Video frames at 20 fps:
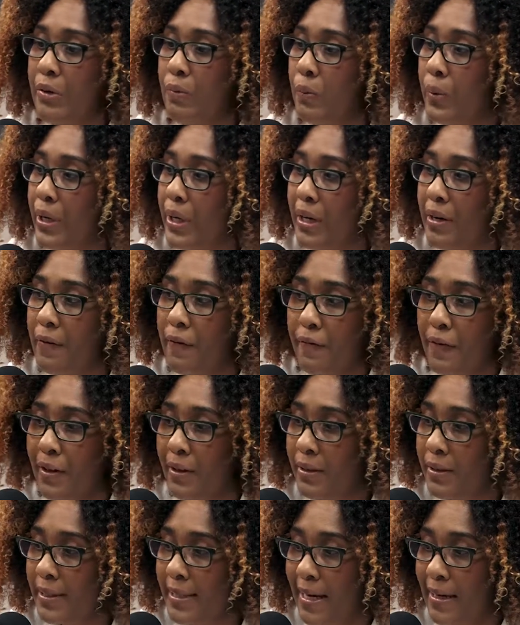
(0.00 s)
We're gonna
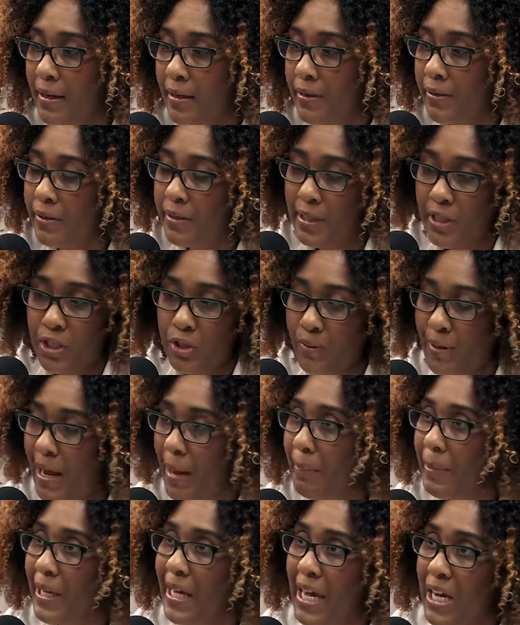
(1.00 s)
send you an
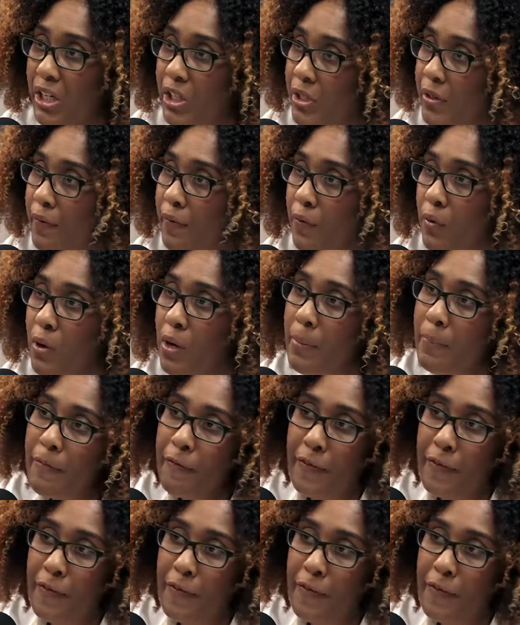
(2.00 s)
application form,